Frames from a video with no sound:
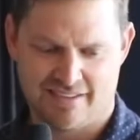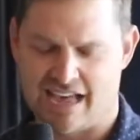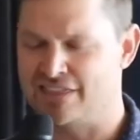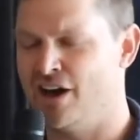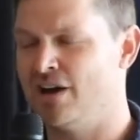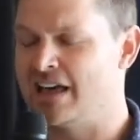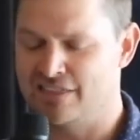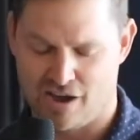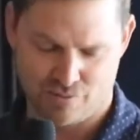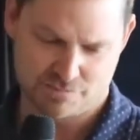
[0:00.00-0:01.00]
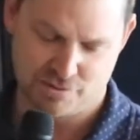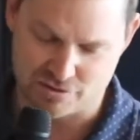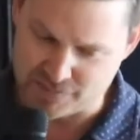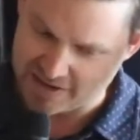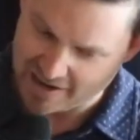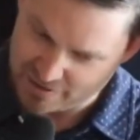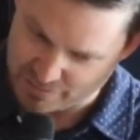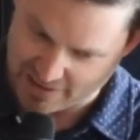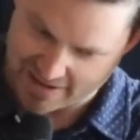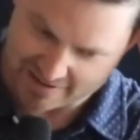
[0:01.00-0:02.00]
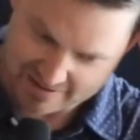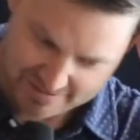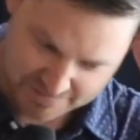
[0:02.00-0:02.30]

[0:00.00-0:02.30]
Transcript: I thought, I thought we're supposed to be colorblind.